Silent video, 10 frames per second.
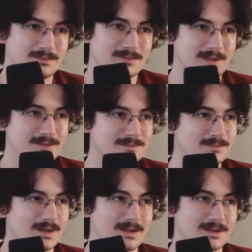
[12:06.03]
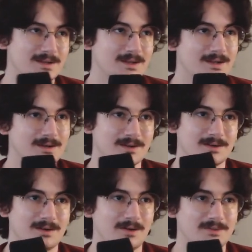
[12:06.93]
Like, I can hear
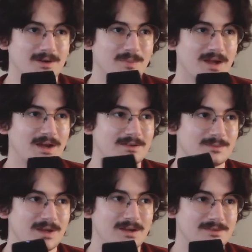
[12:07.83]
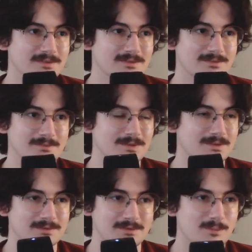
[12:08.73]
it all throughout my house. My house isn't
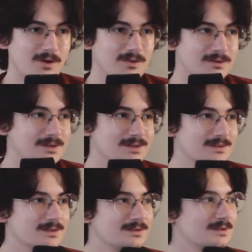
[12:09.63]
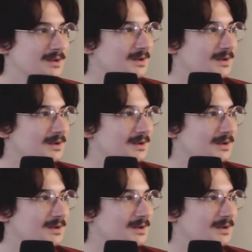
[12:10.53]
really small or anything.